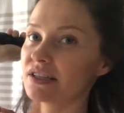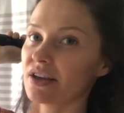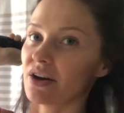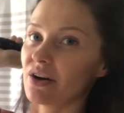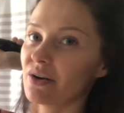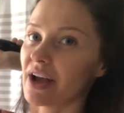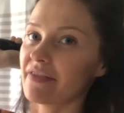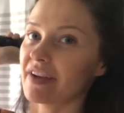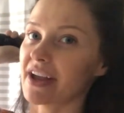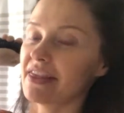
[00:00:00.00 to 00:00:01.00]
So I
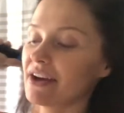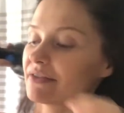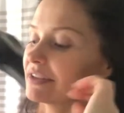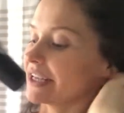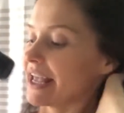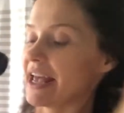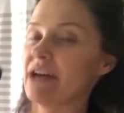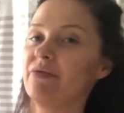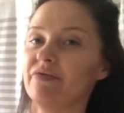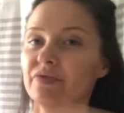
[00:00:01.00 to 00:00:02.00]
find that really
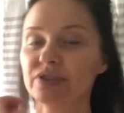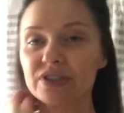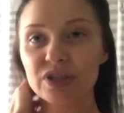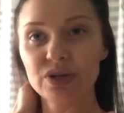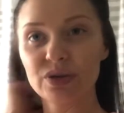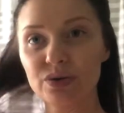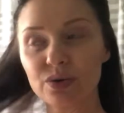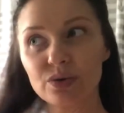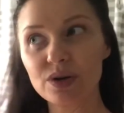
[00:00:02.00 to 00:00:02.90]
helpful too.